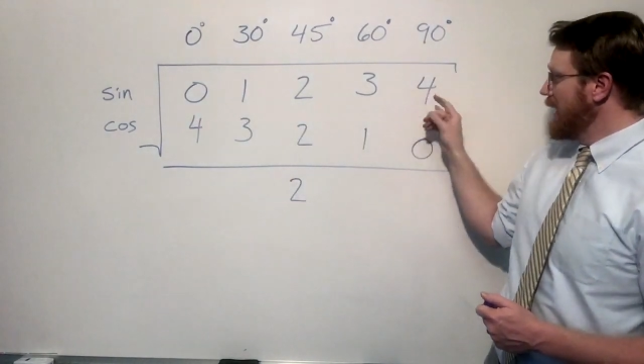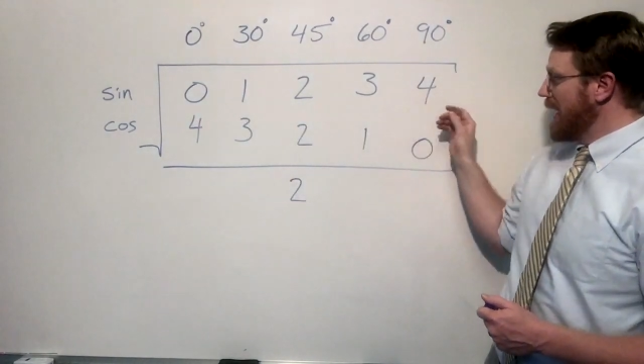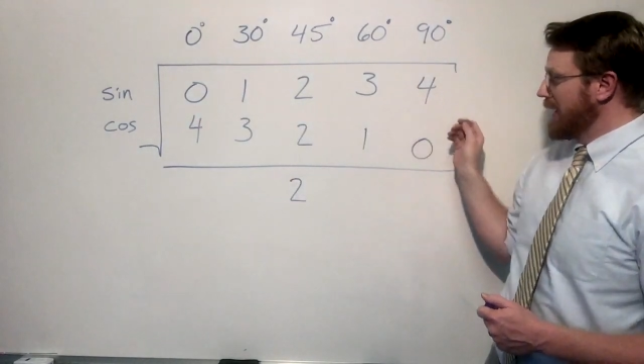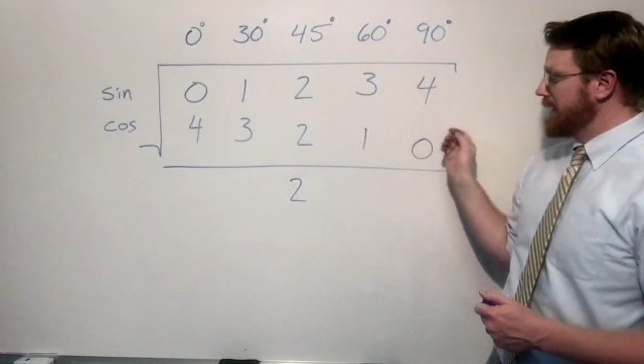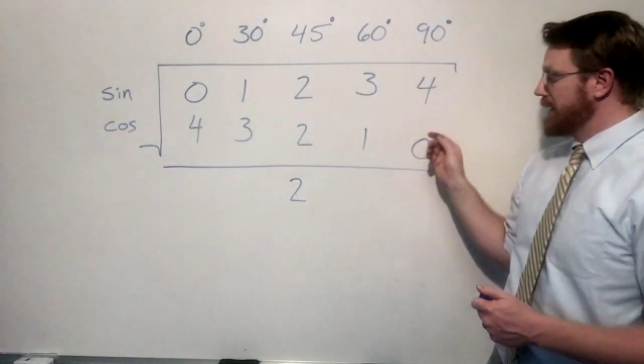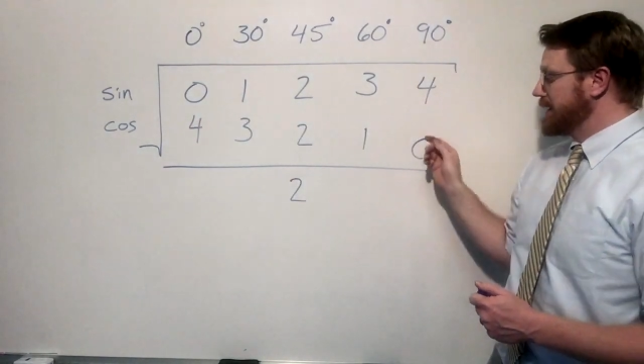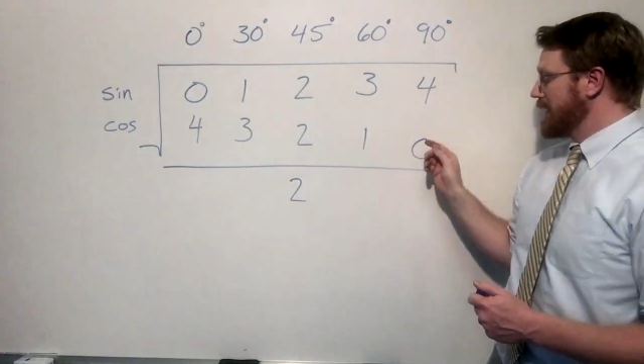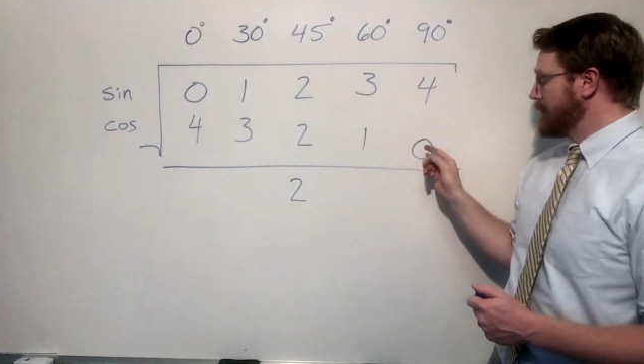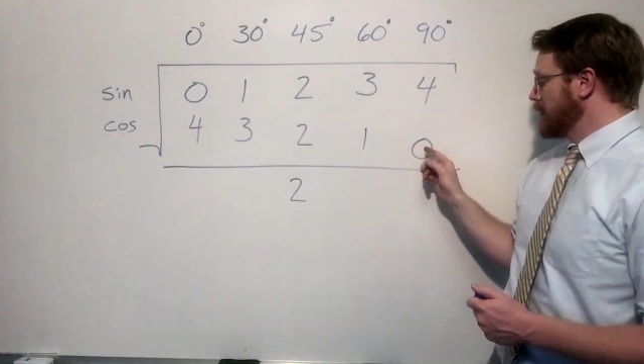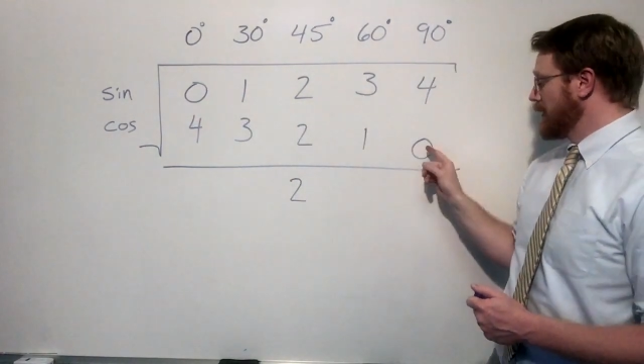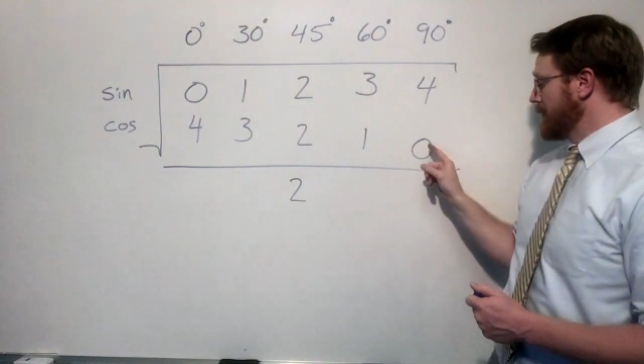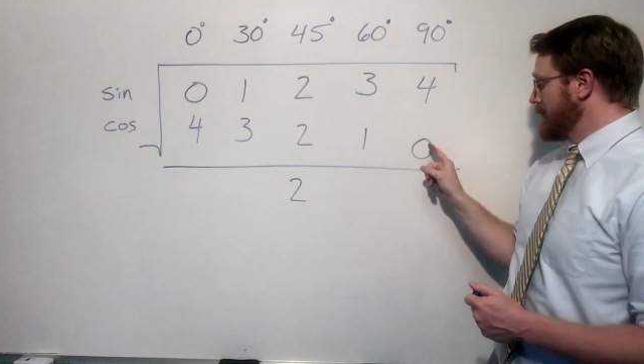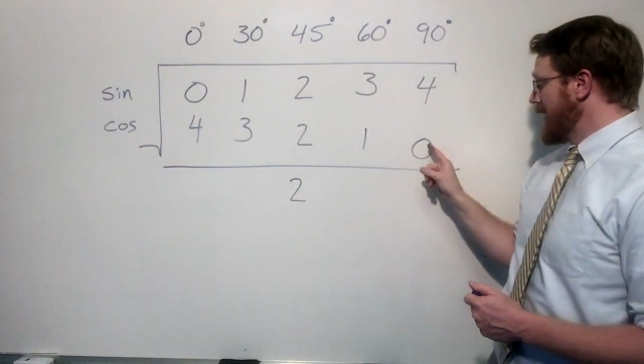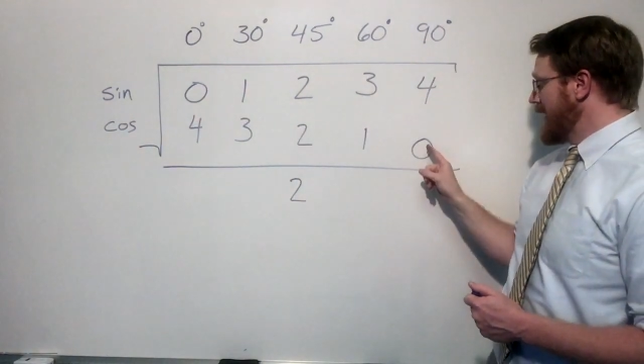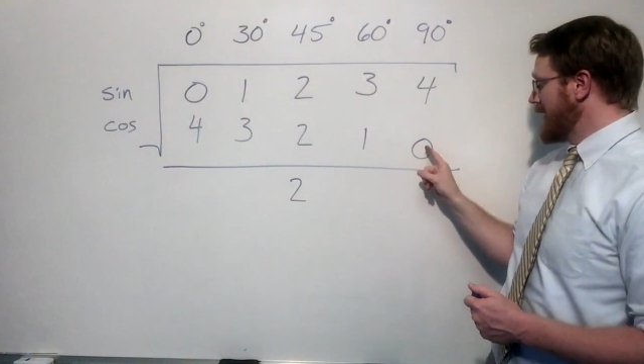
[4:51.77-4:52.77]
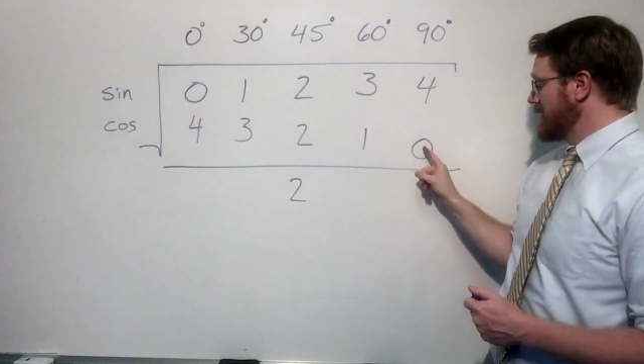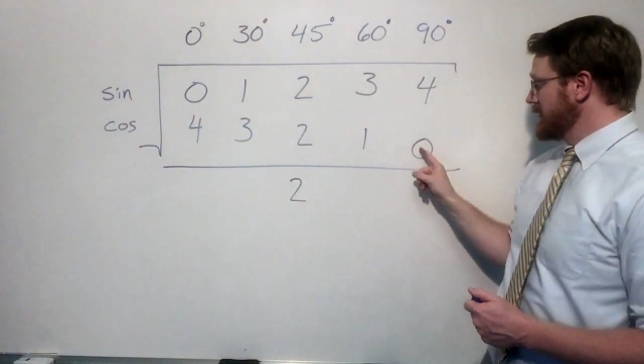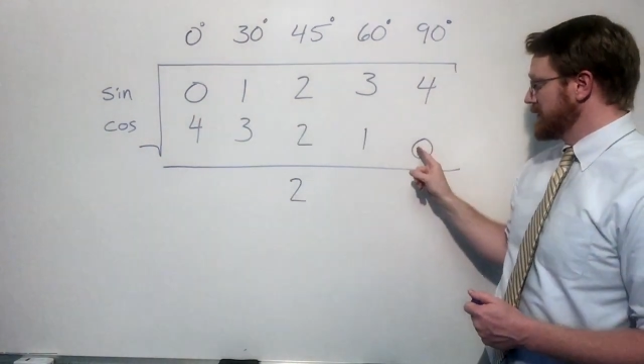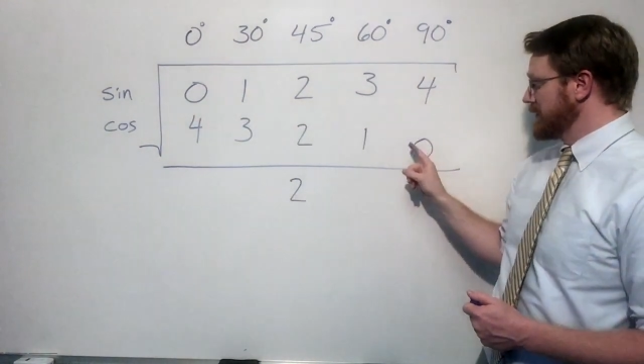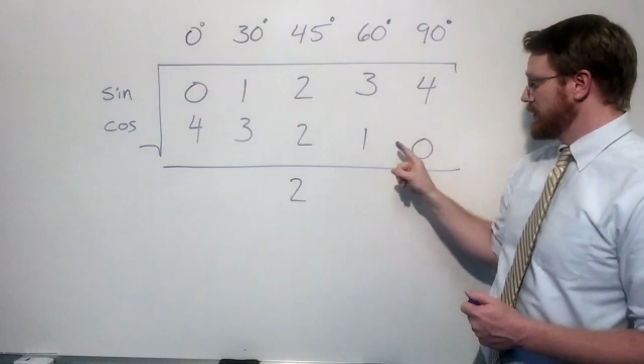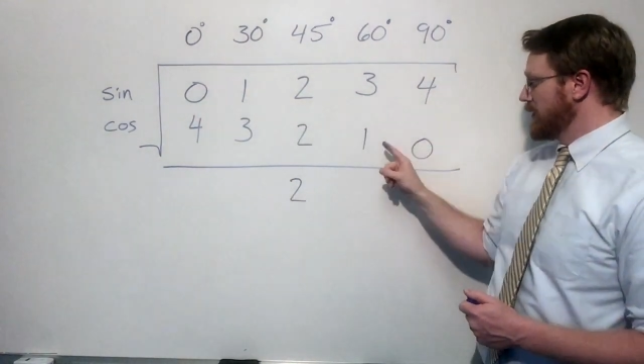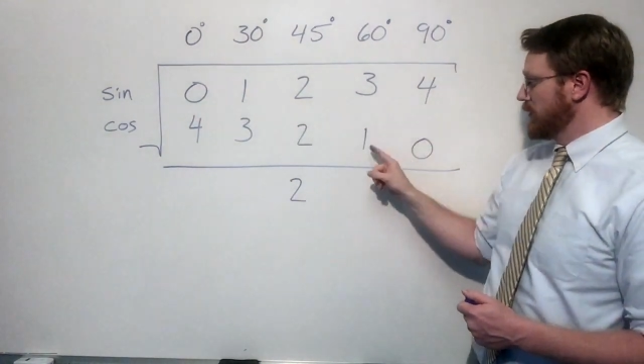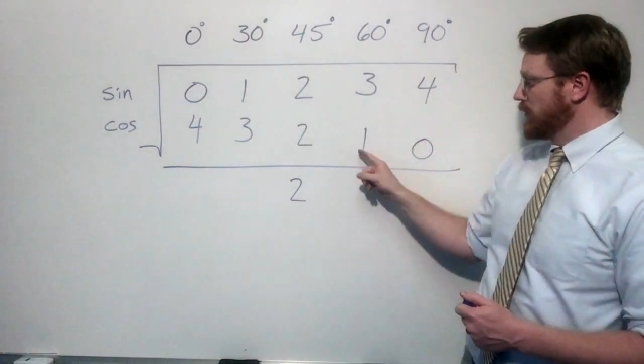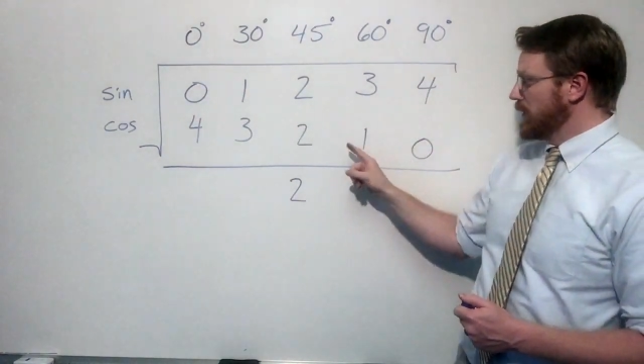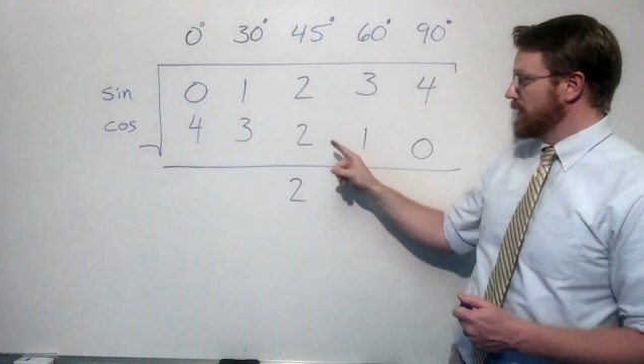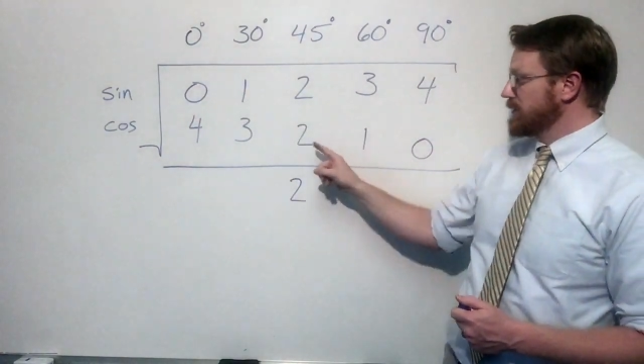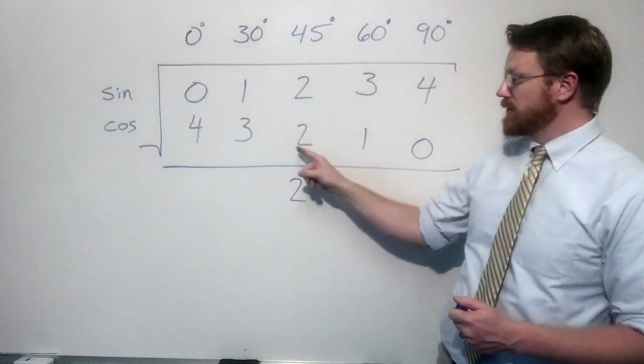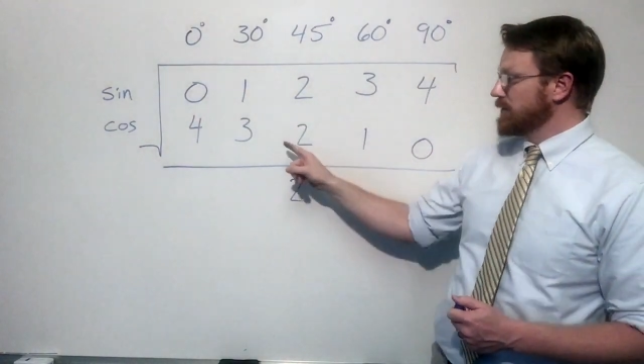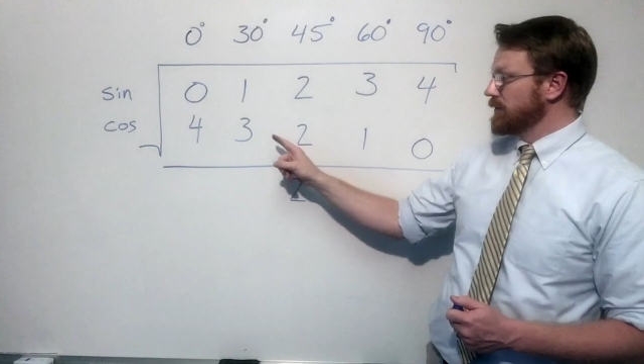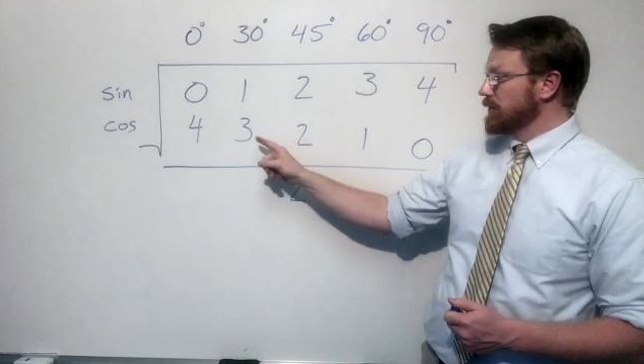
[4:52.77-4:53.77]
and then doubling back 0, 1,
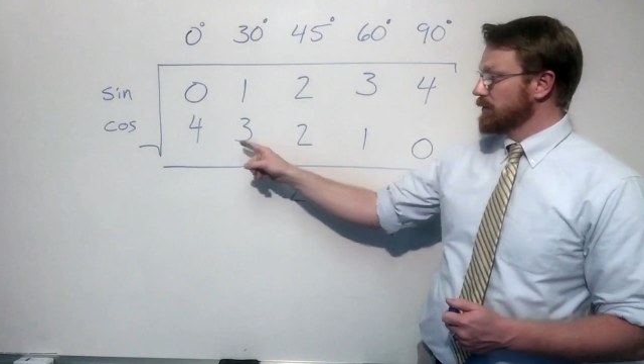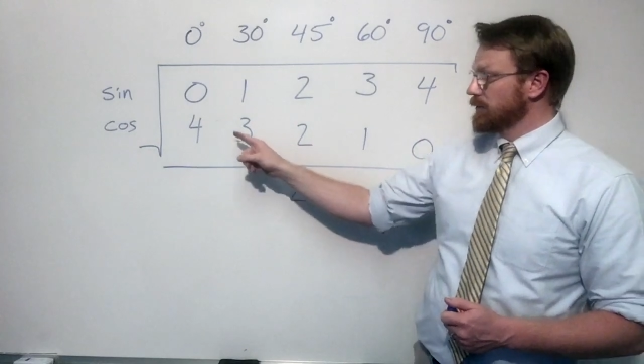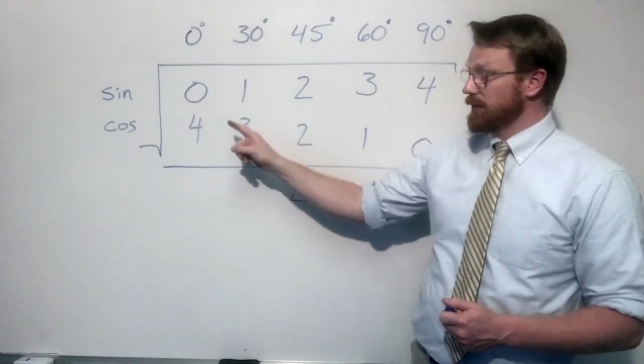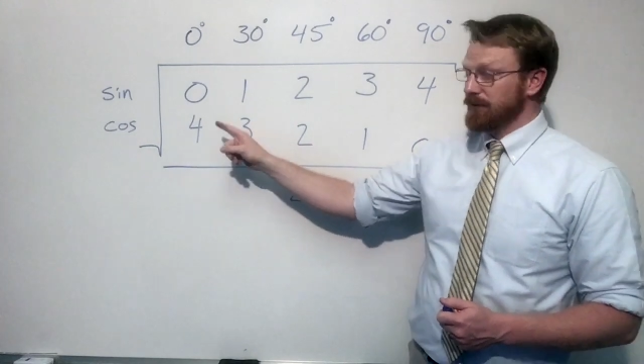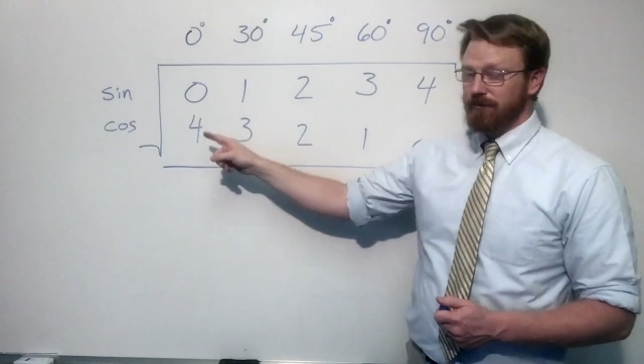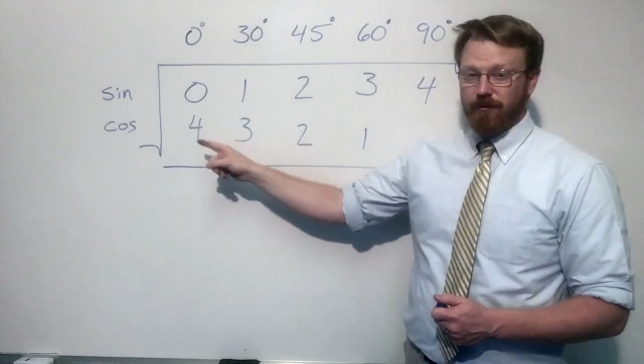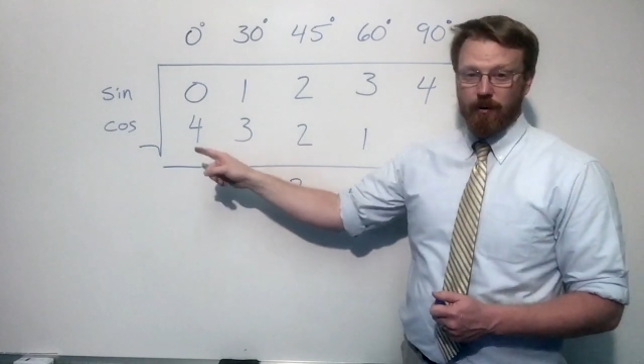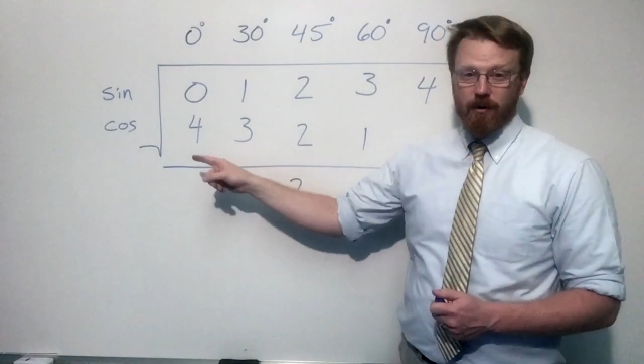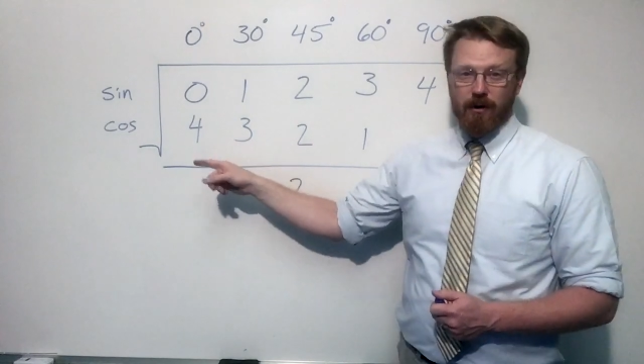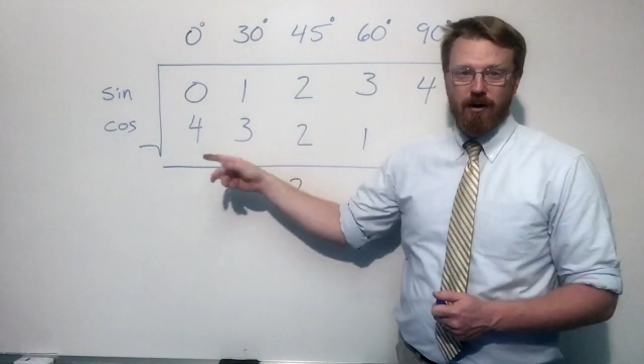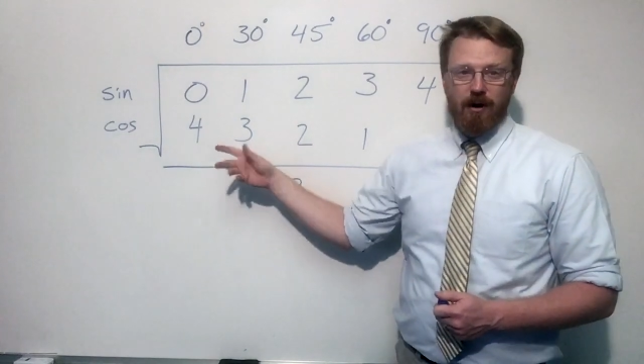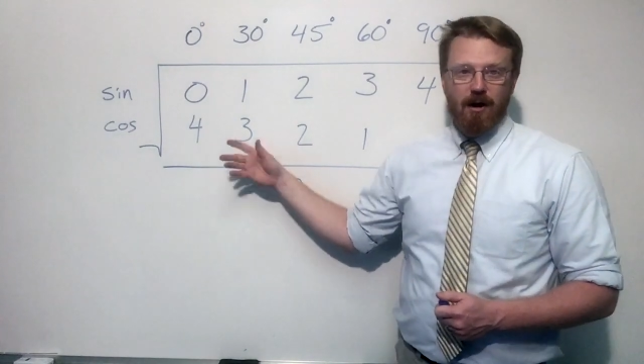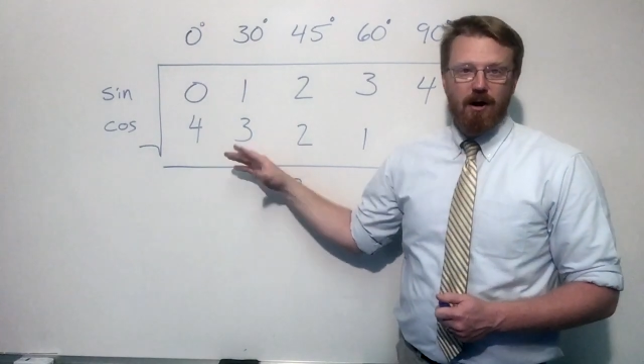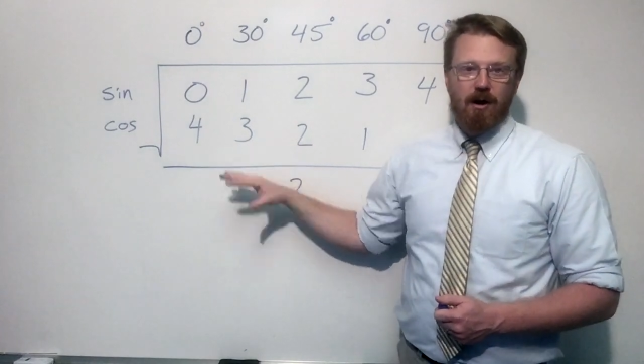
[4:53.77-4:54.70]
2, 3, 4,